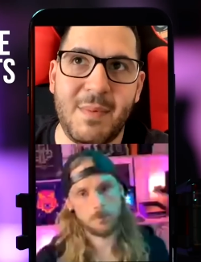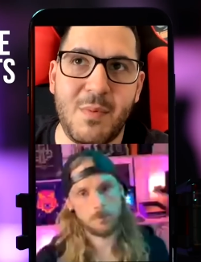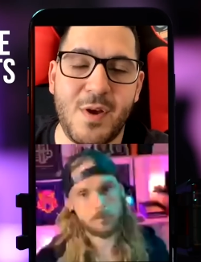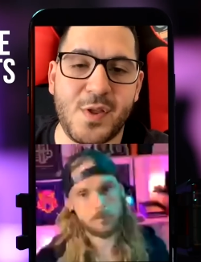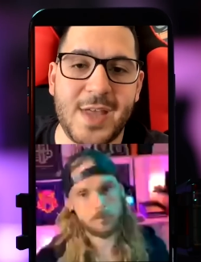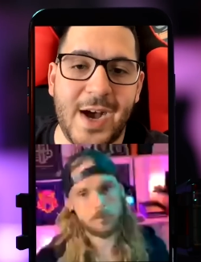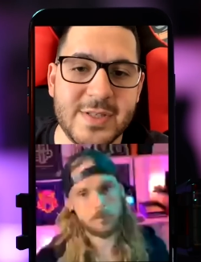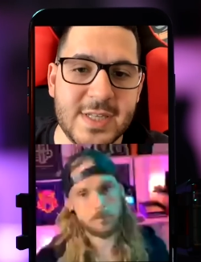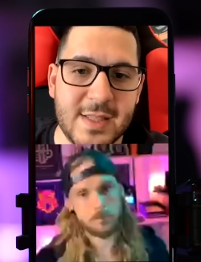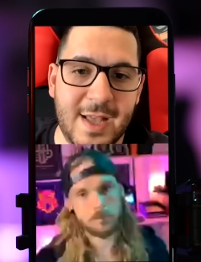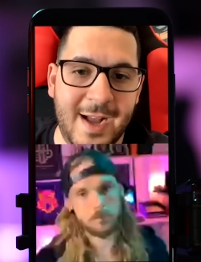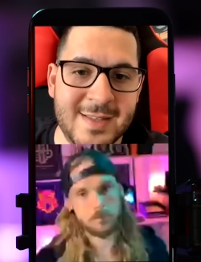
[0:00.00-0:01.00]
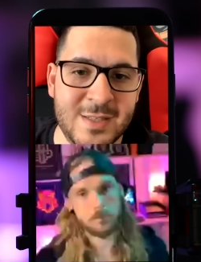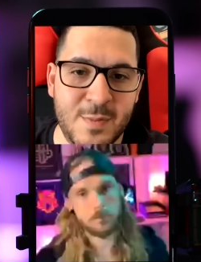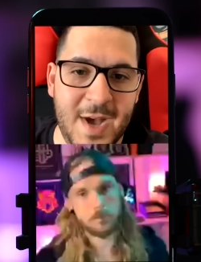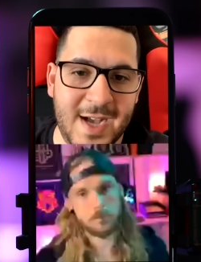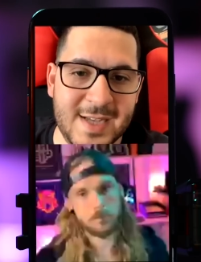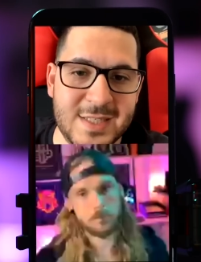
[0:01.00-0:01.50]
Speaker 1: maybe a thousand lines in the
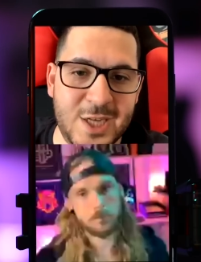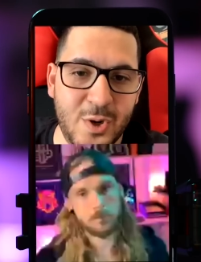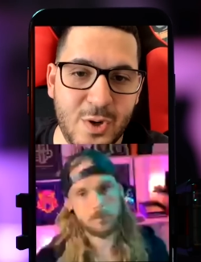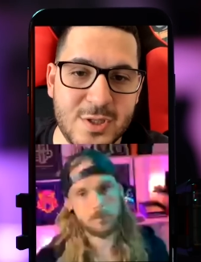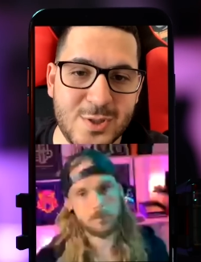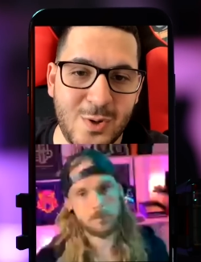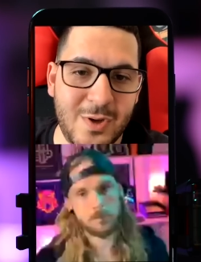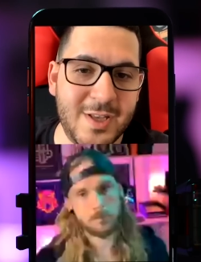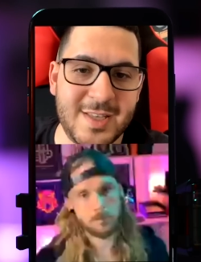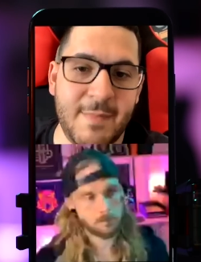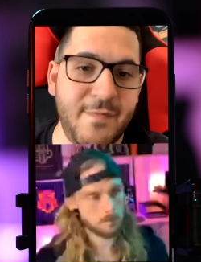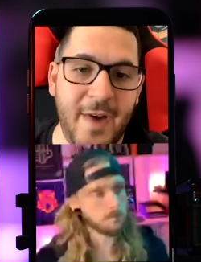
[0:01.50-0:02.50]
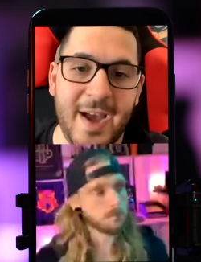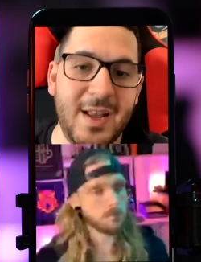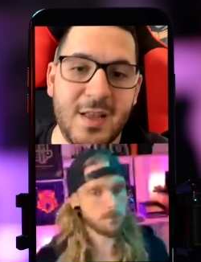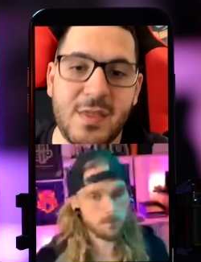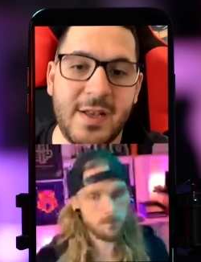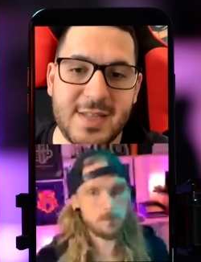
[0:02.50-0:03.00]
past year or so because I'm finding
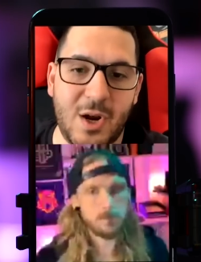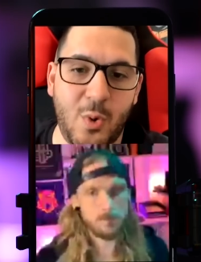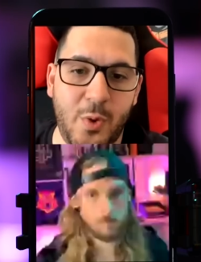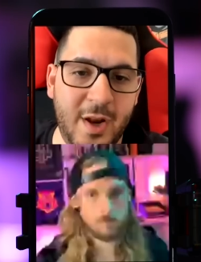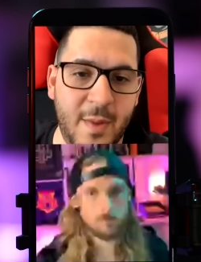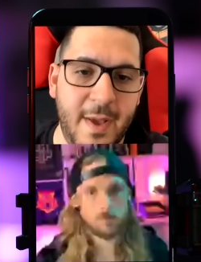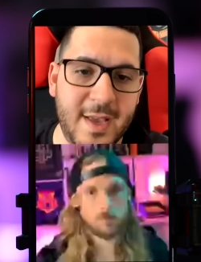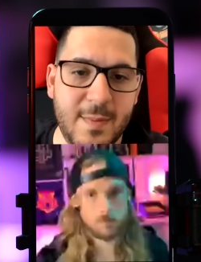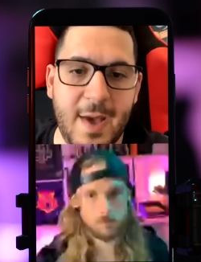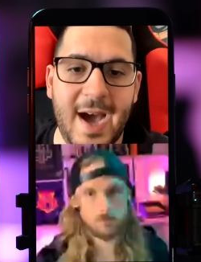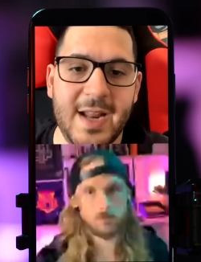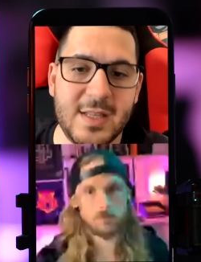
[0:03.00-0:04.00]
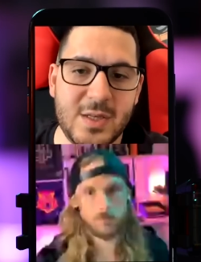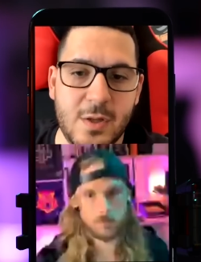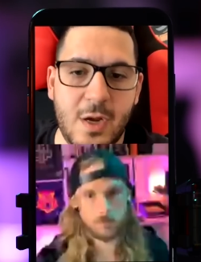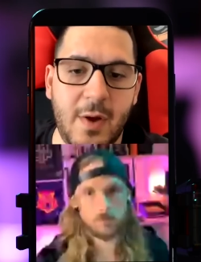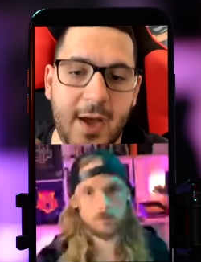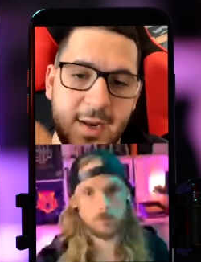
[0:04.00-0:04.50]
things that are weird and I keep adding to that,
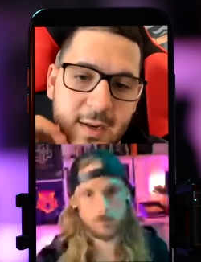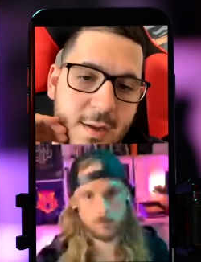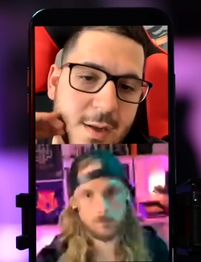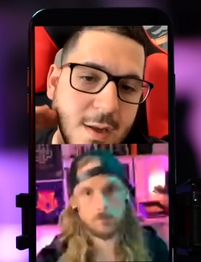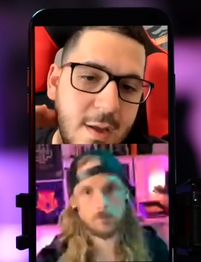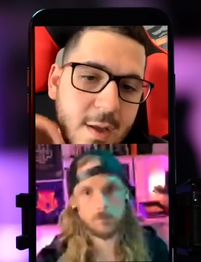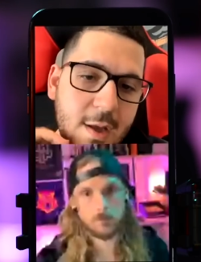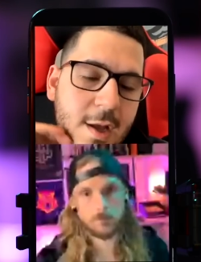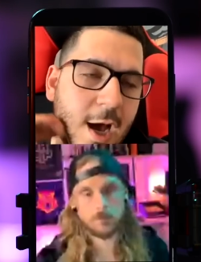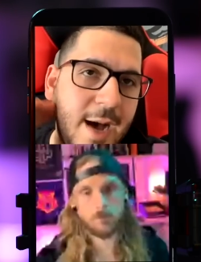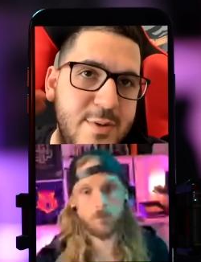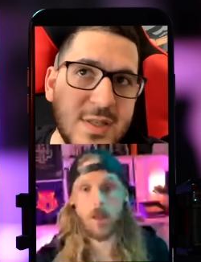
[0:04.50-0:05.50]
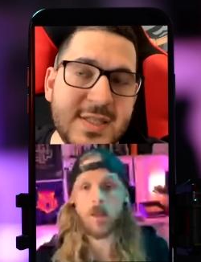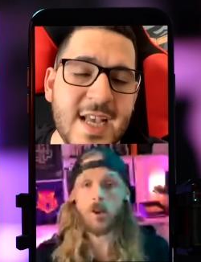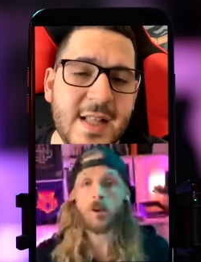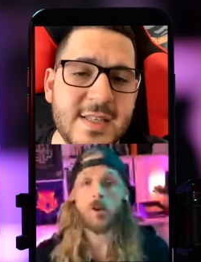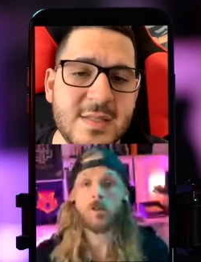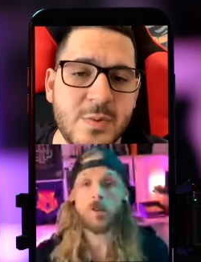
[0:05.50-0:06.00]
right? Uh, so
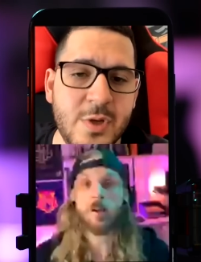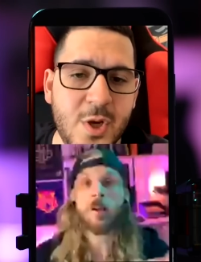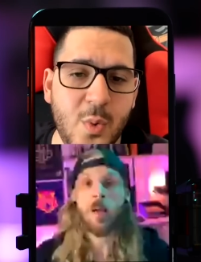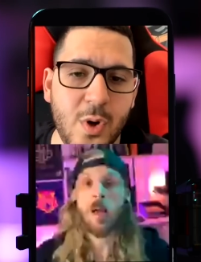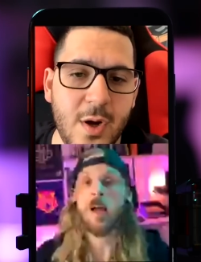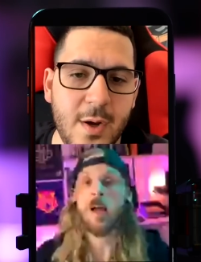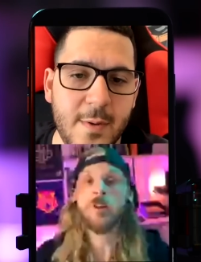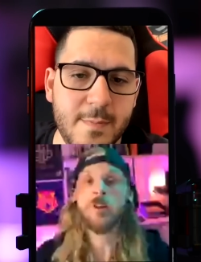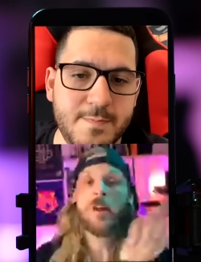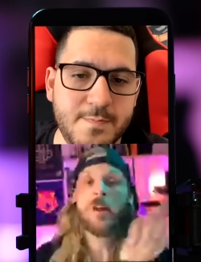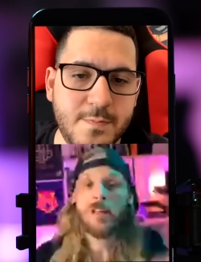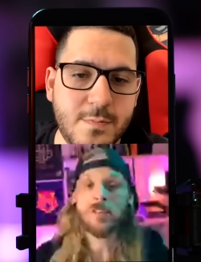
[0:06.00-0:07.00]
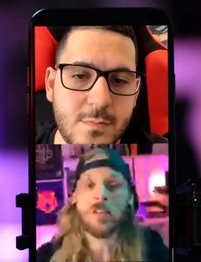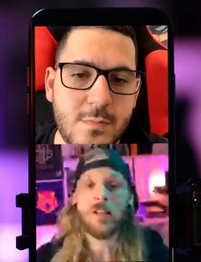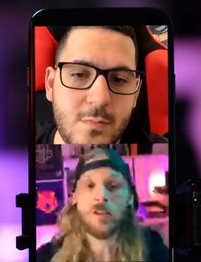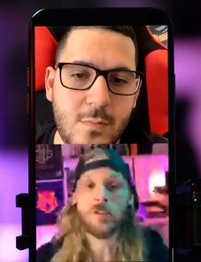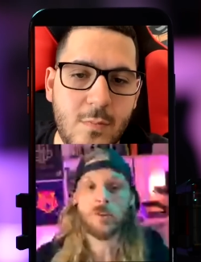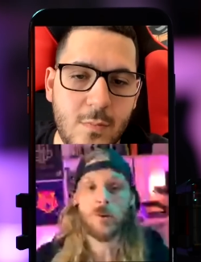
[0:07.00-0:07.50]
is
Speaker 2: really working. And you can easily just
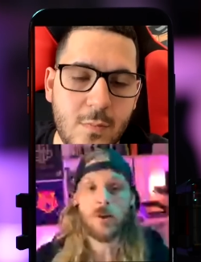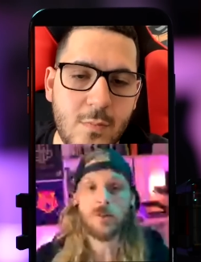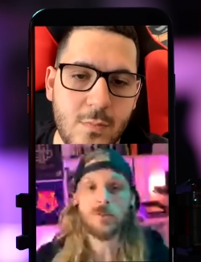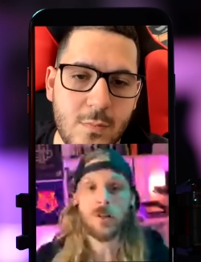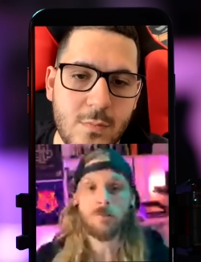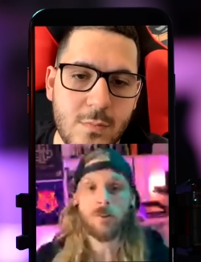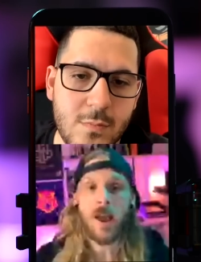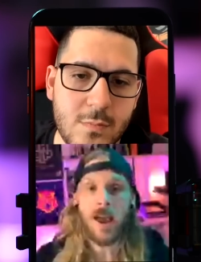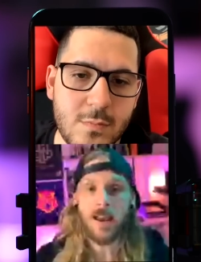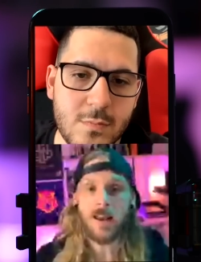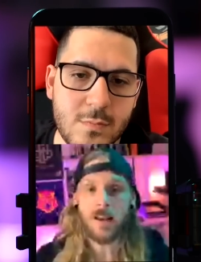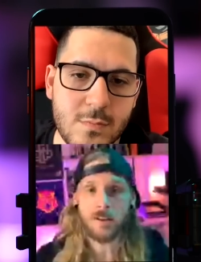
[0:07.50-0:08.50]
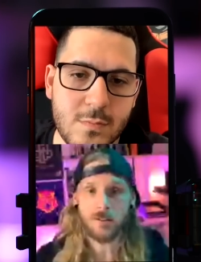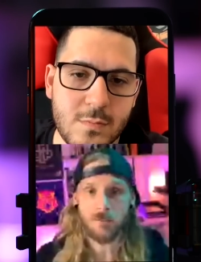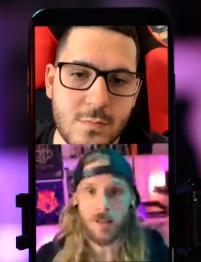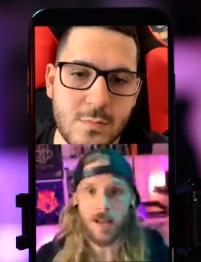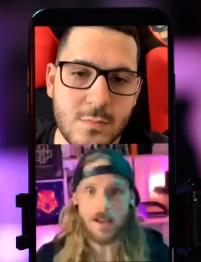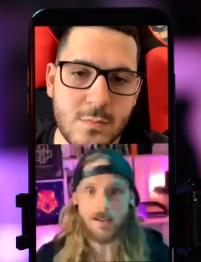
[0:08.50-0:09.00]
create yourself an alias of
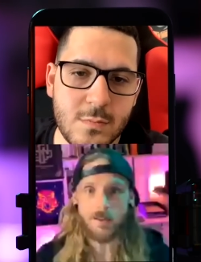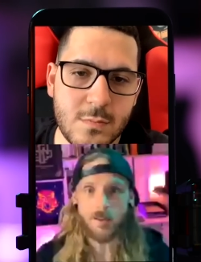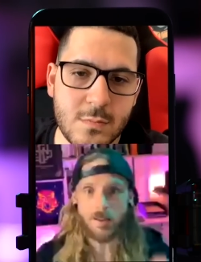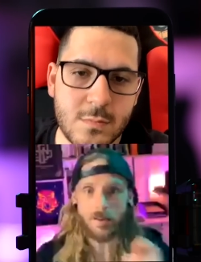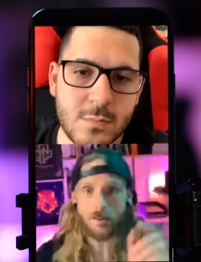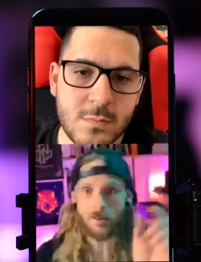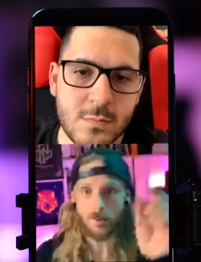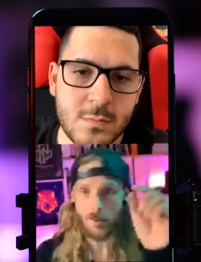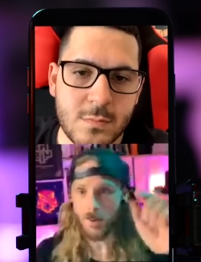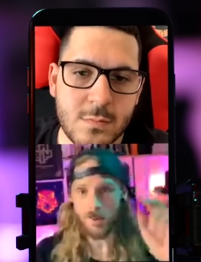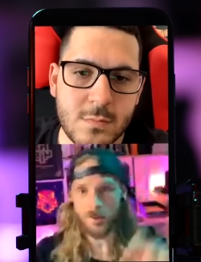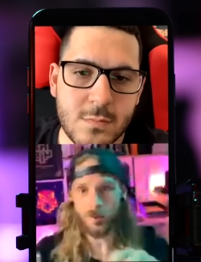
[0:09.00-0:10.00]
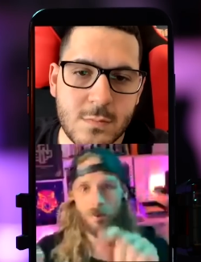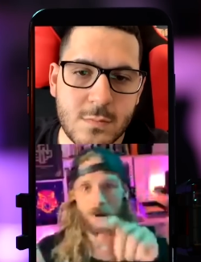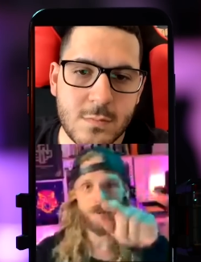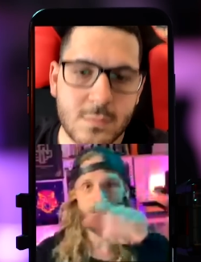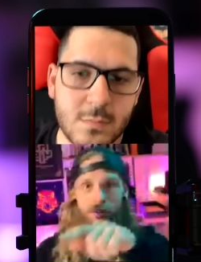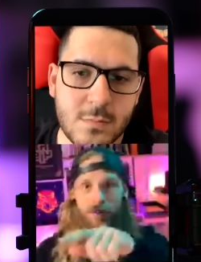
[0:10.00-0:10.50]
that. You can just do whatever,
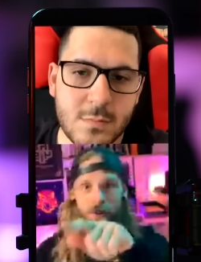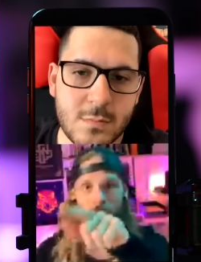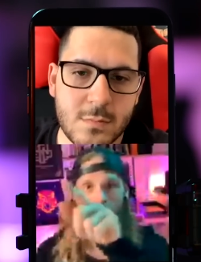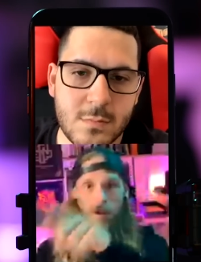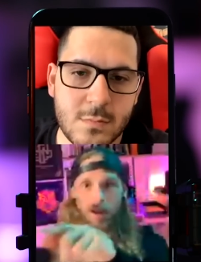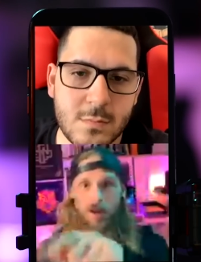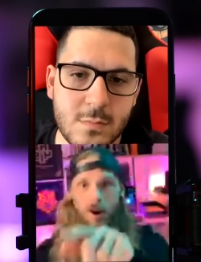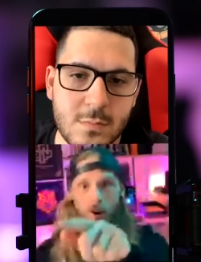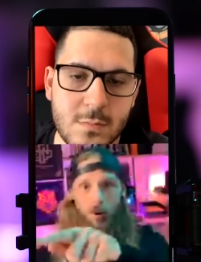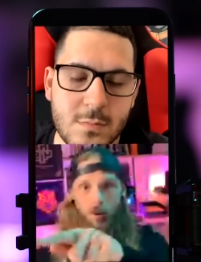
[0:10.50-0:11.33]
you know, echo,